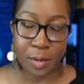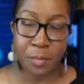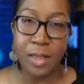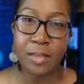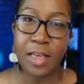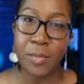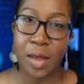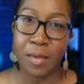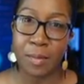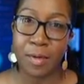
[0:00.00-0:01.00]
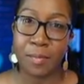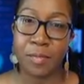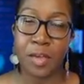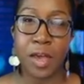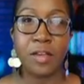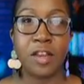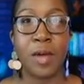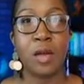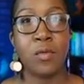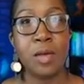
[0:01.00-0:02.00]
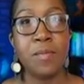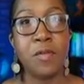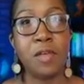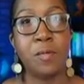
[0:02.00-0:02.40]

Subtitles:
please give me that baby so I can teach them how to read music,